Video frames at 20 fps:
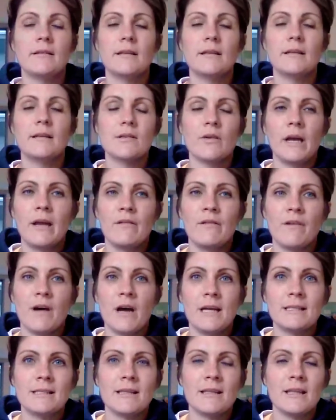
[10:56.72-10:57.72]
that's great
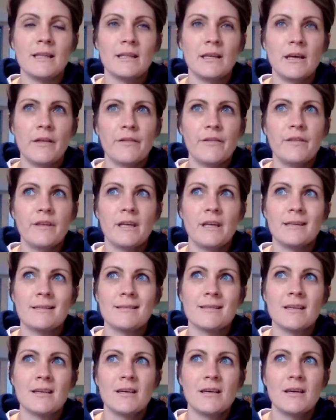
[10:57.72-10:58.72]
advice. I think the other thing
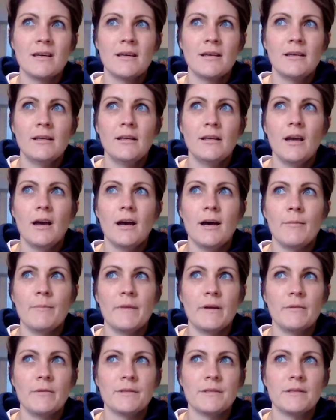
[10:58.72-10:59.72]
is
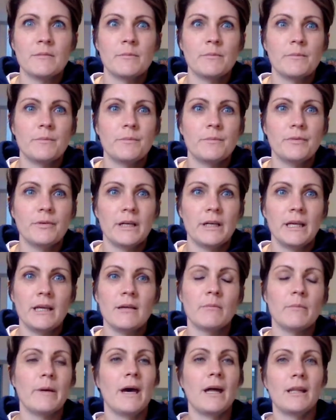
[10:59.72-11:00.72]
there was some pretty
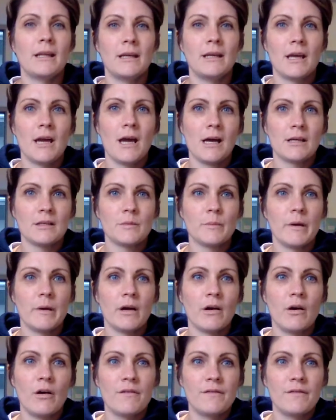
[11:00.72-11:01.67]
compelling cashback